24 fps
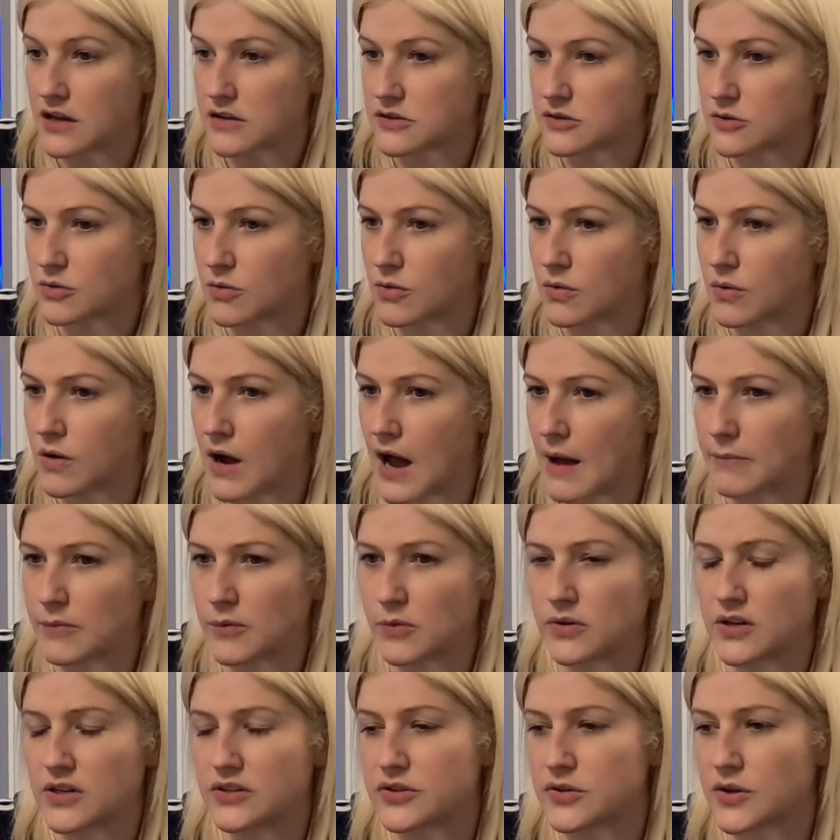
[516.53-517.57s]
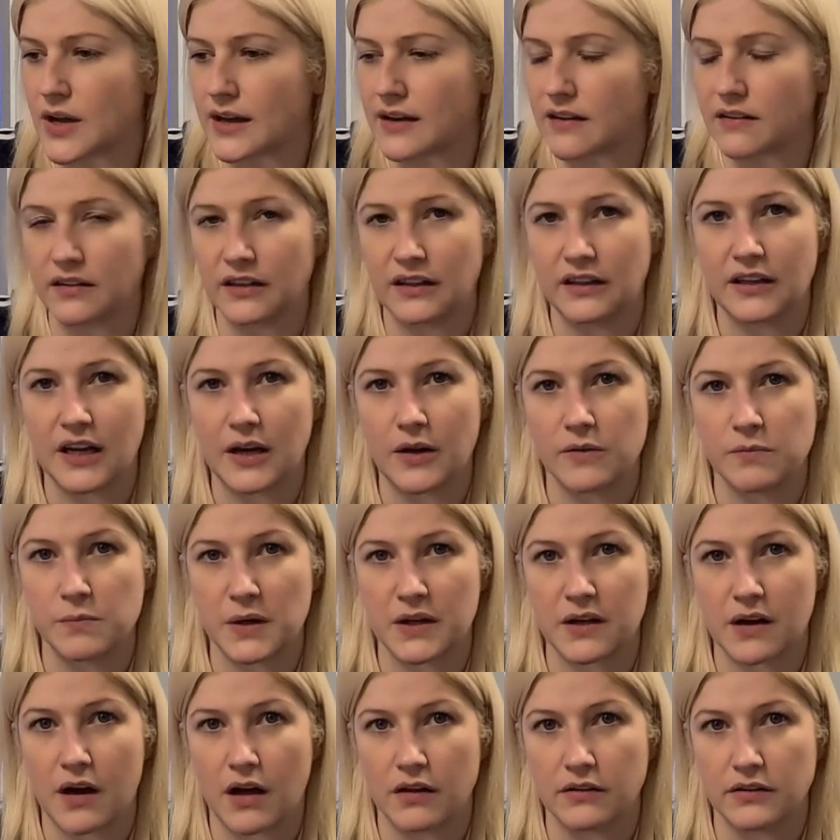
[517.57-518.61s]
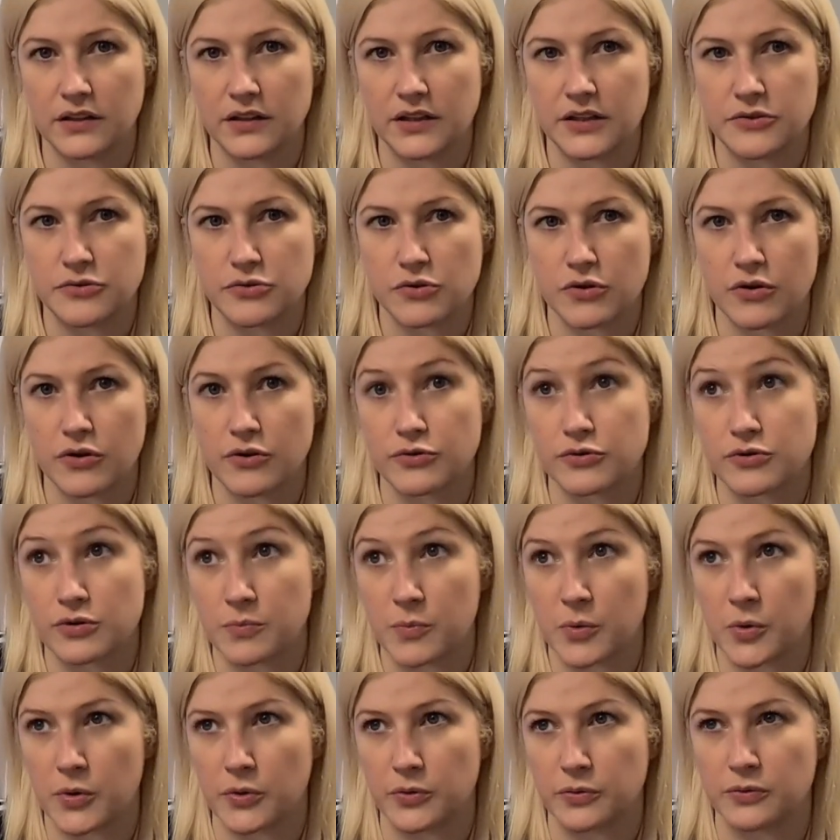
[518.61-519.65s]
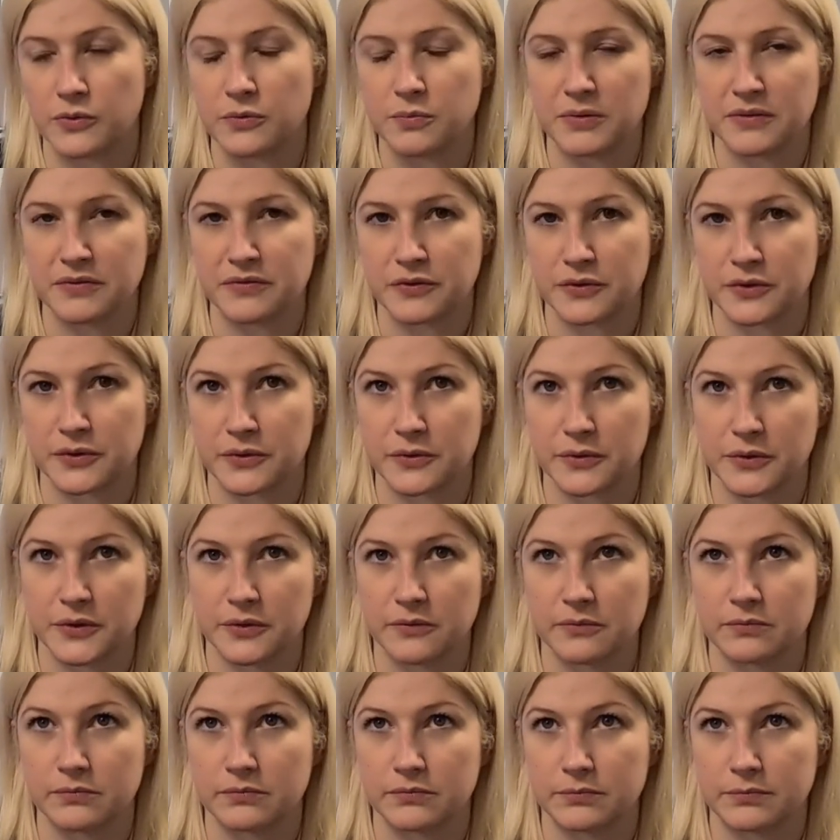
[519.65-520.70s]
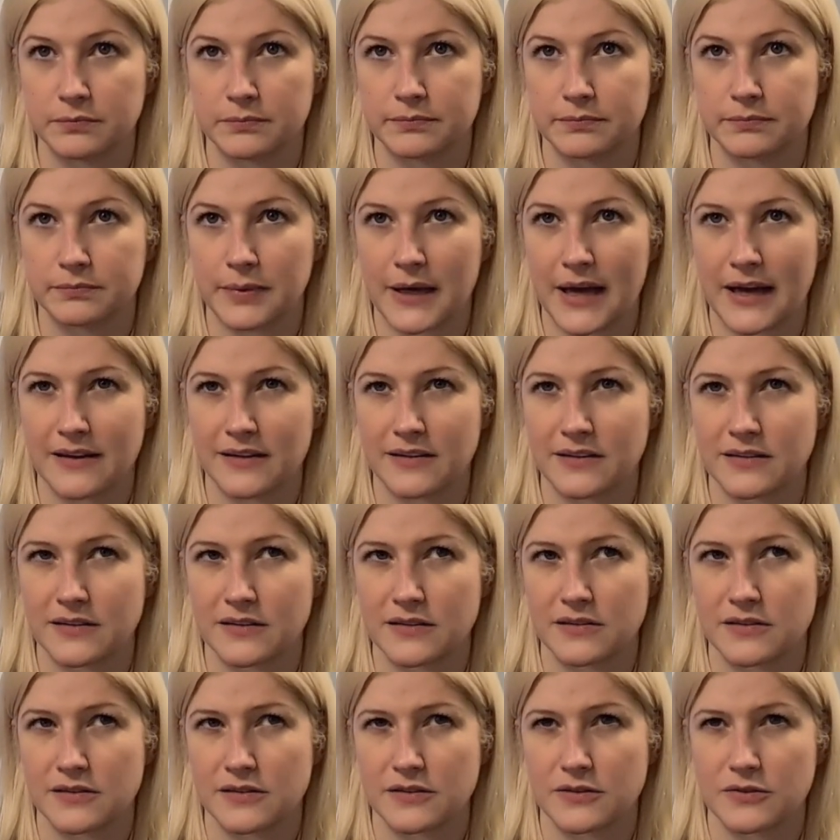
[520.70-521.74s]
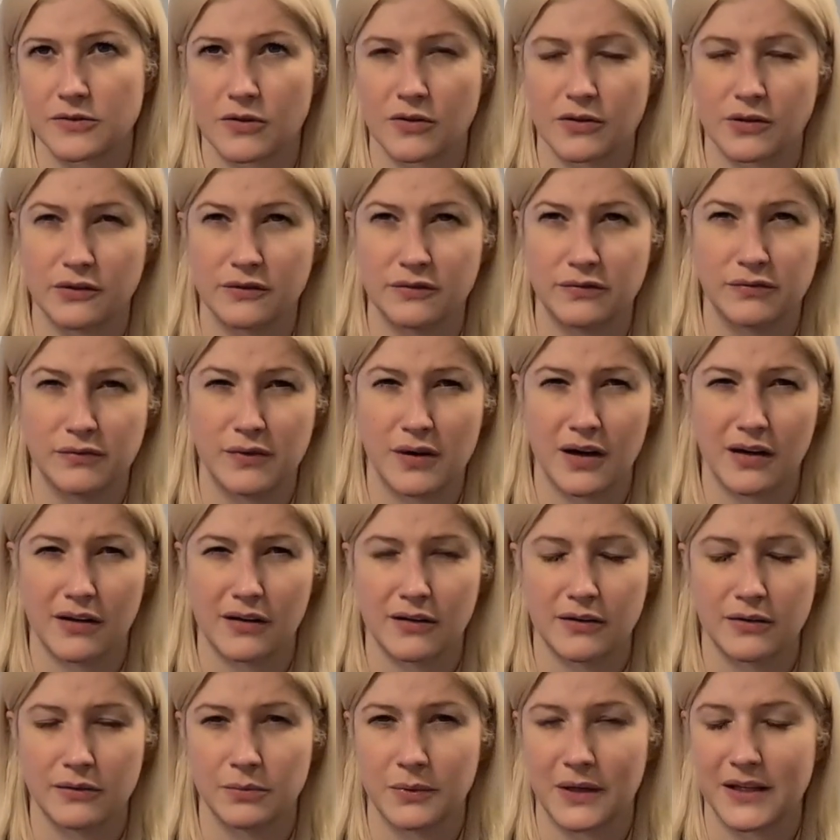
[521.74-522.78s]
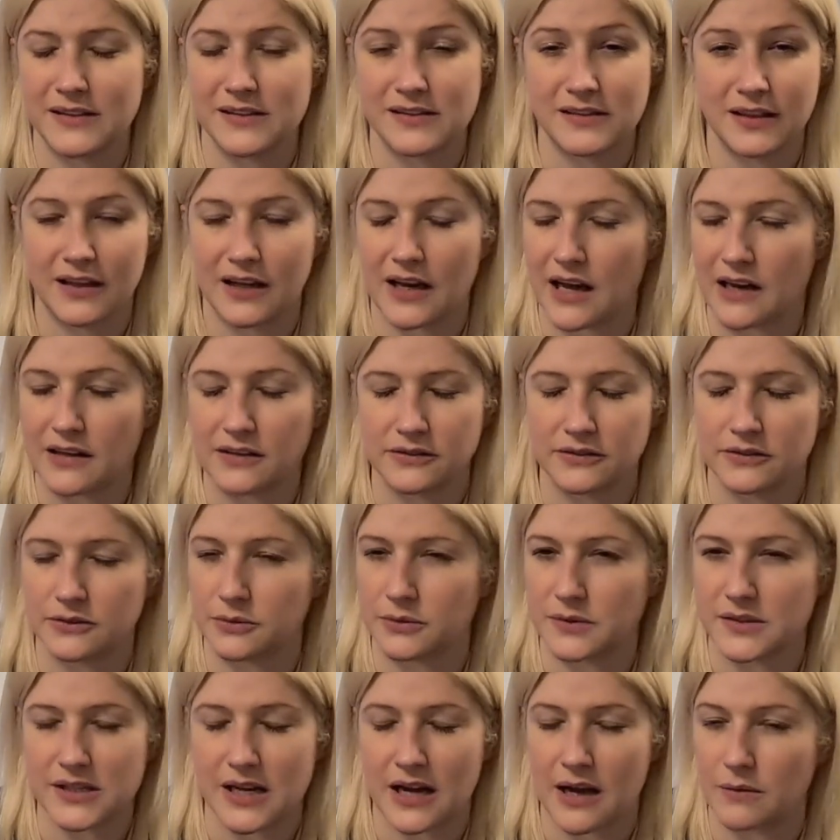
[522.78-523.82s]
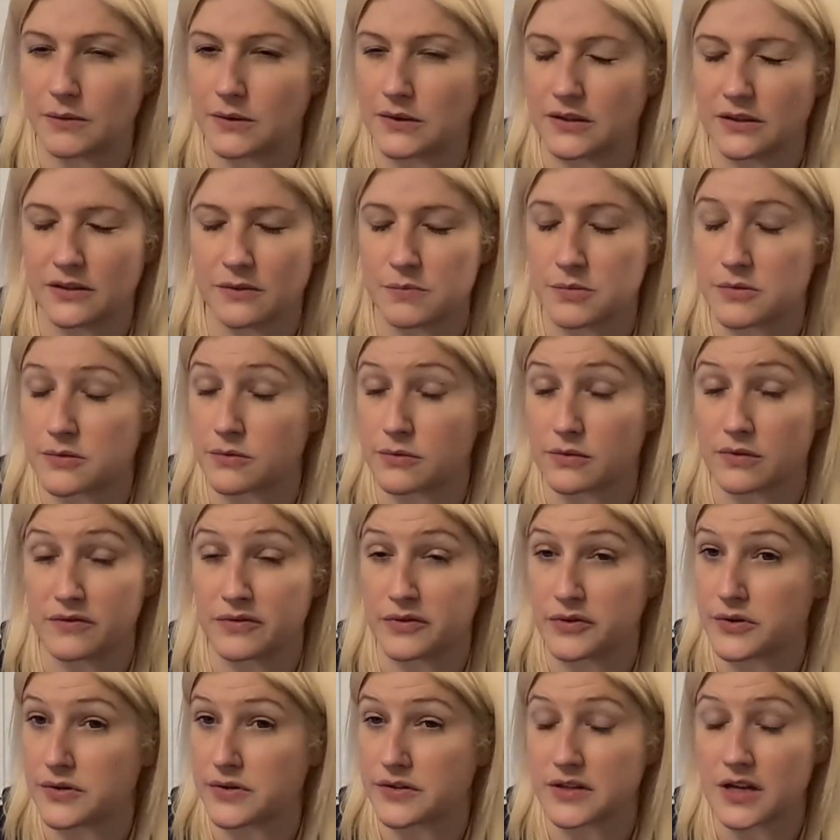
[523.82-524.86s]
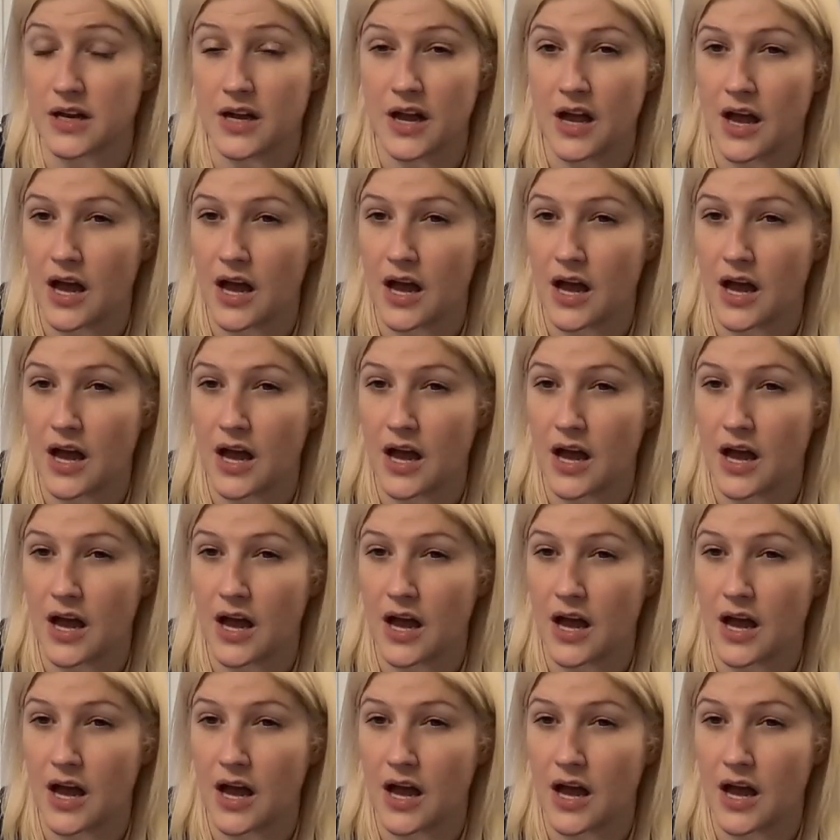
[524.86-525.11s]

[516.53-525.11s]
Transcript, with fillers: So I'm going to do a clean out in the cutlery drawer tomorrow before going back to sort of work on Wednesday. I don't know what's happening. I'm so confused.